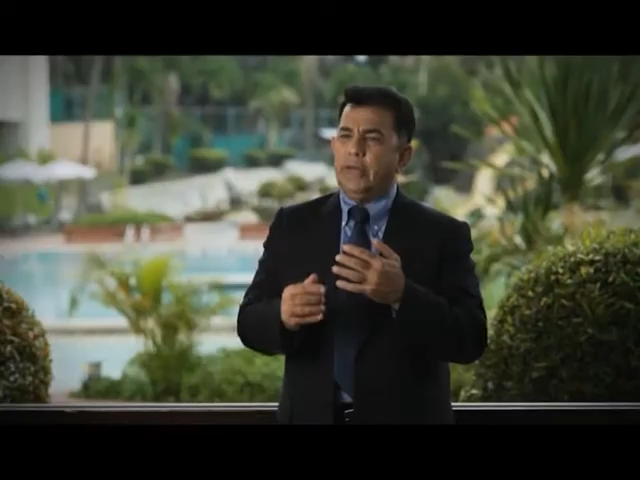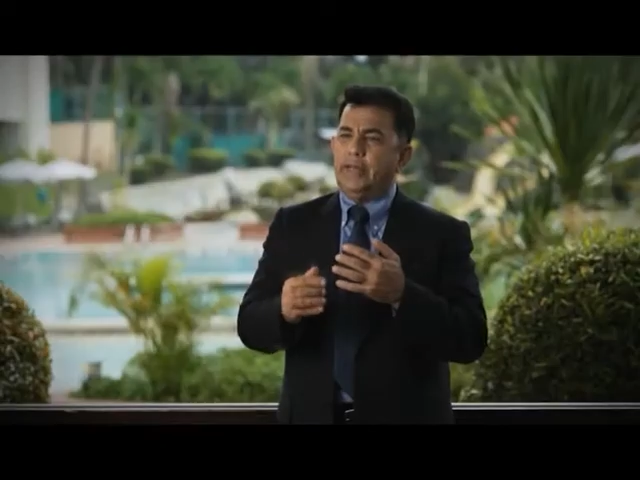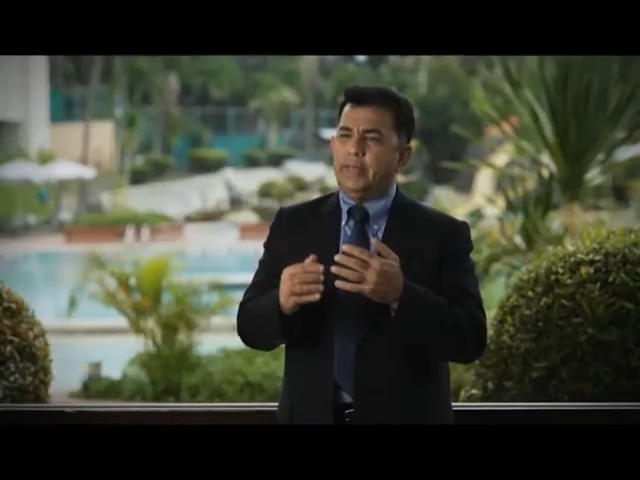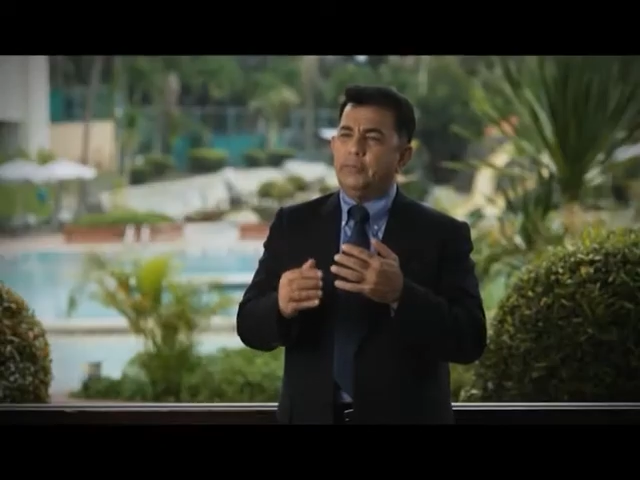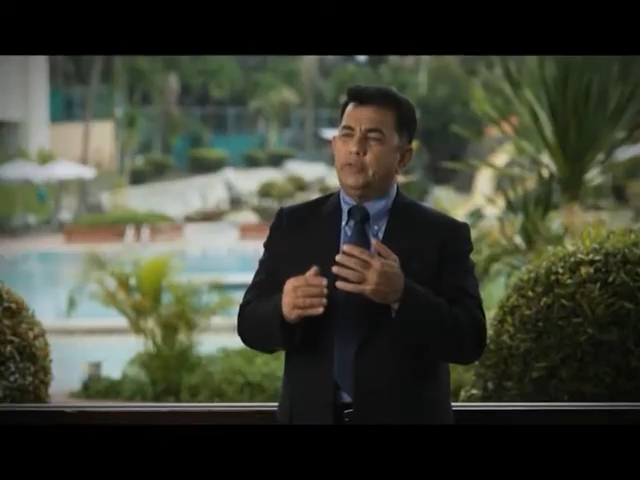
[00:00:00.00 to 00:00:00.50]

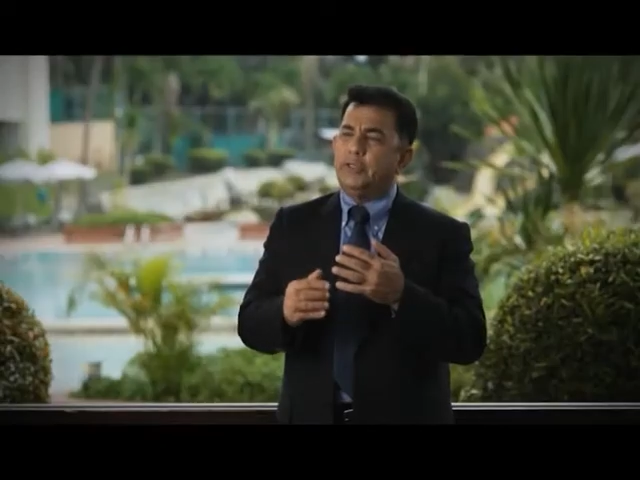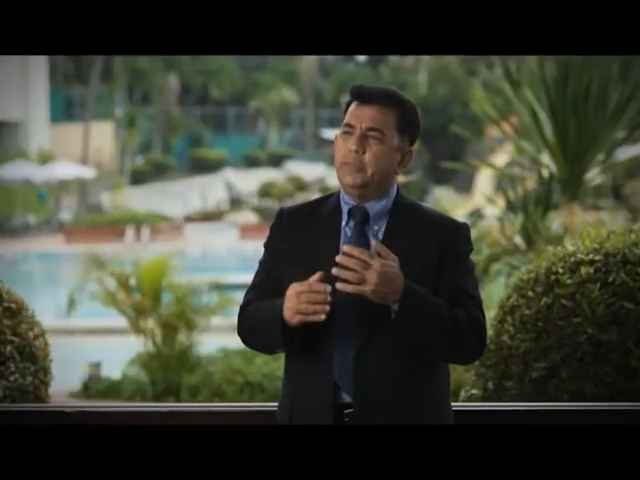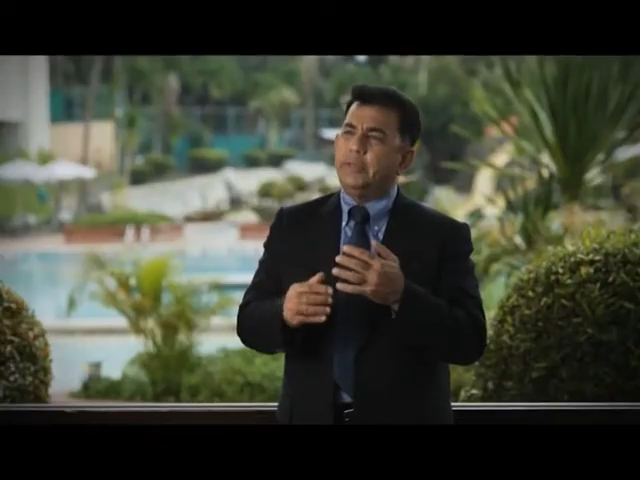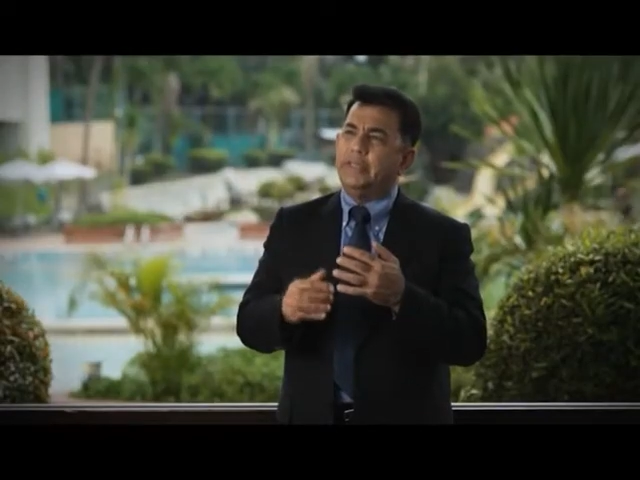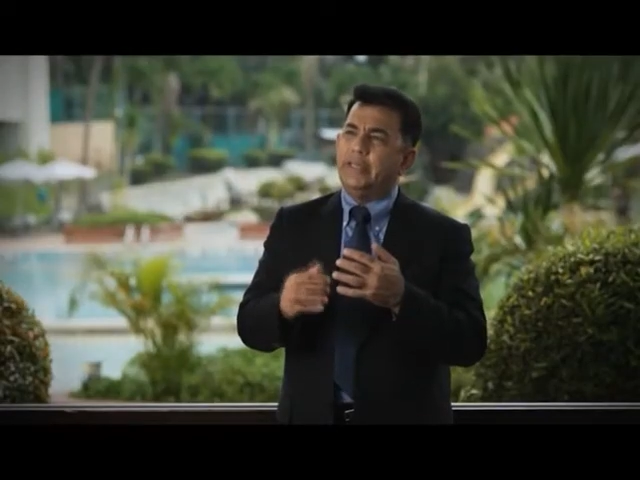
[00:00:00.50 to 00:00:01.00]
and that
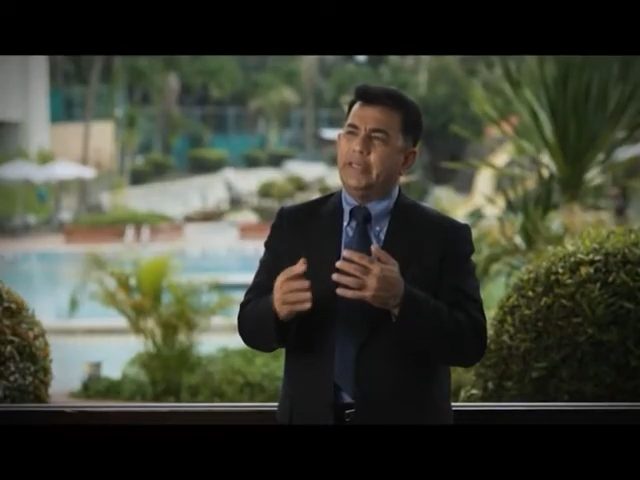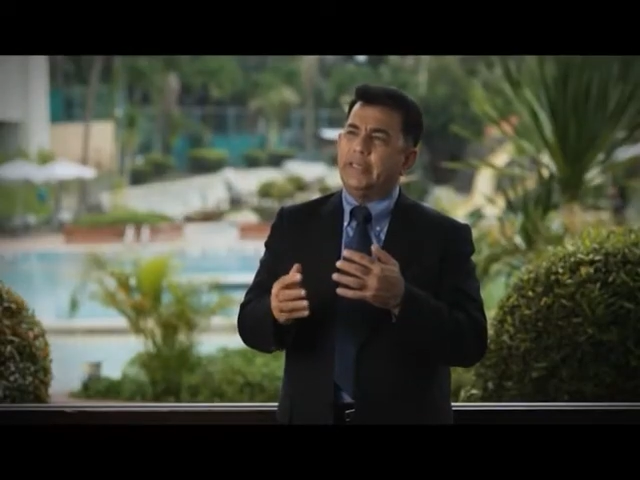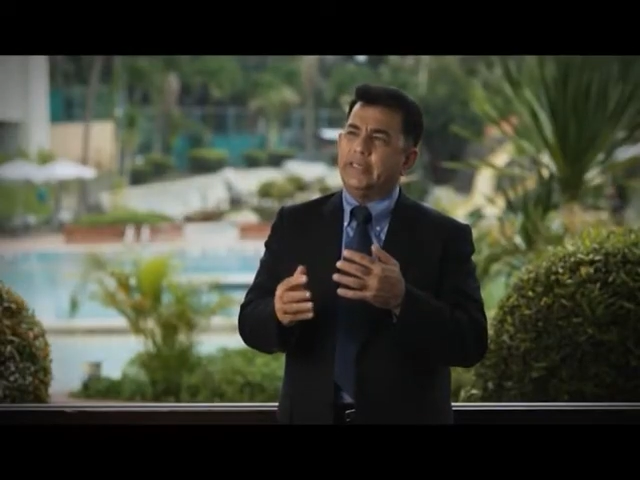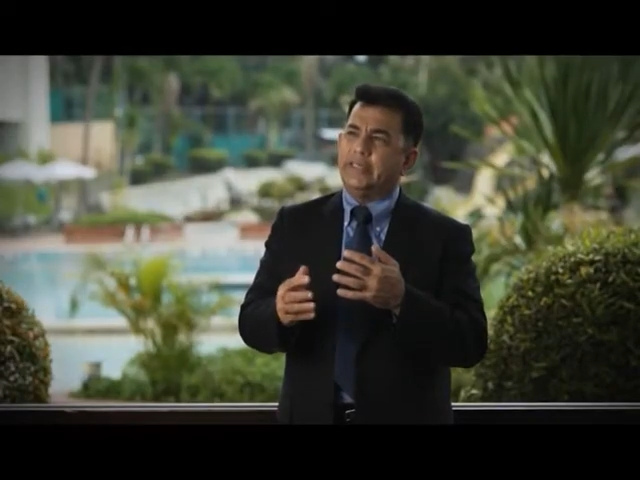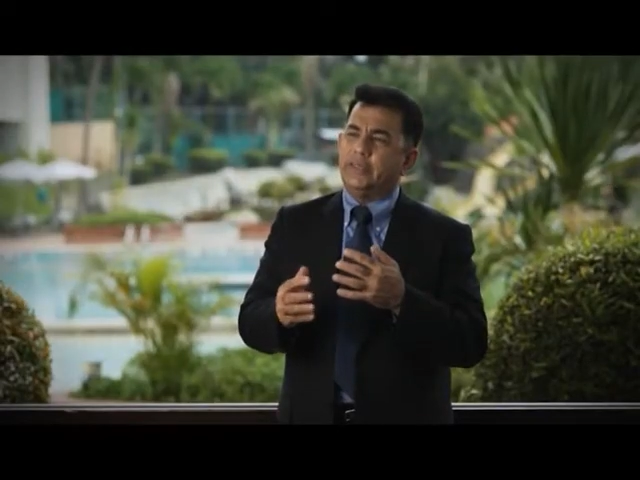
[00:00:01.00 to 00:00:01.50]
Muslim brings another
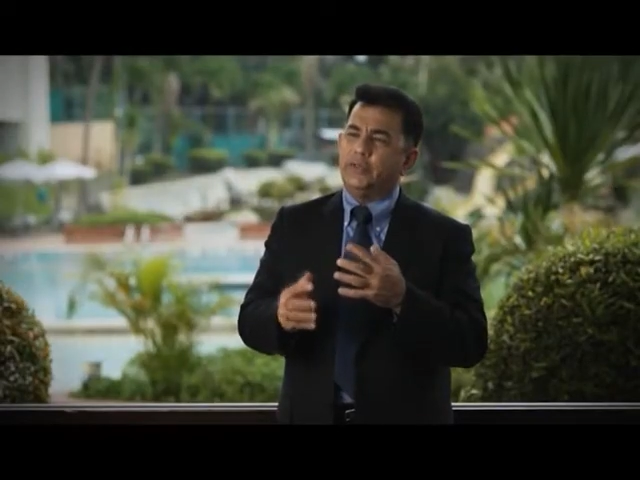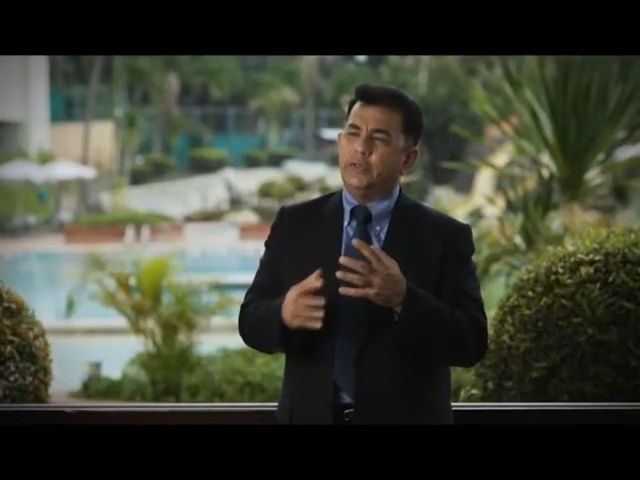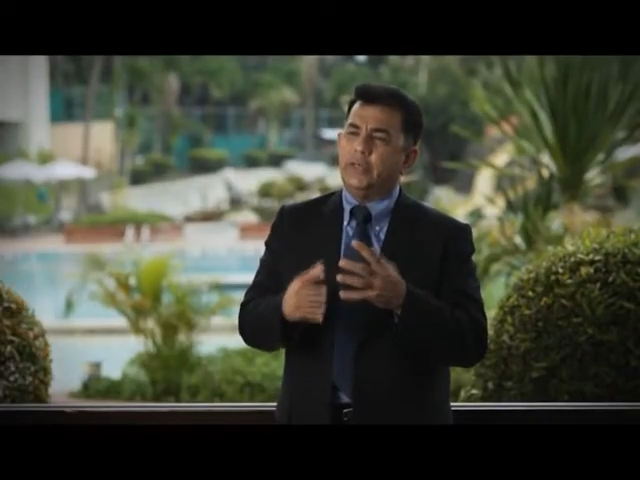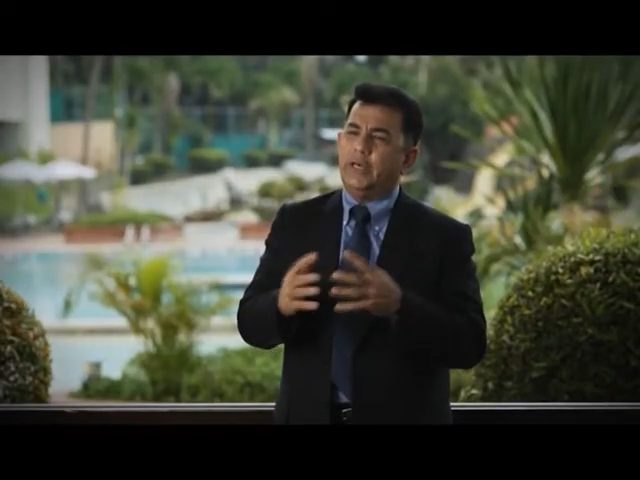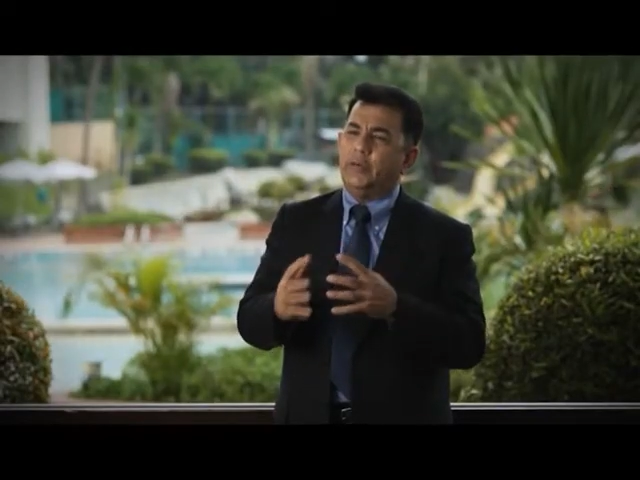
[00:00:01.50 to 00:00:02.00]
Christian. So
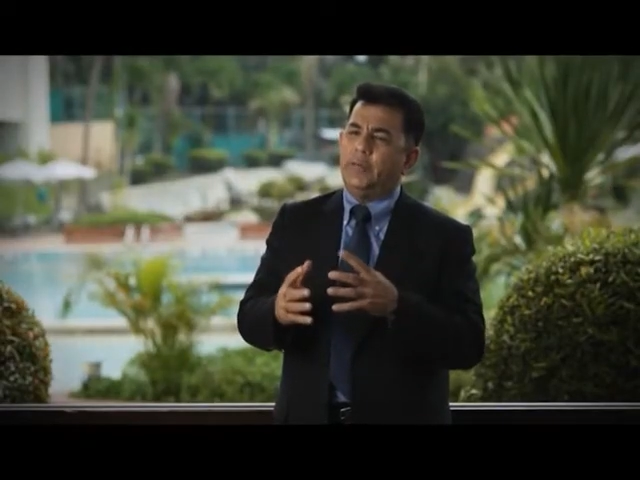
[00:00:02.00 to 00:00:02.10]
here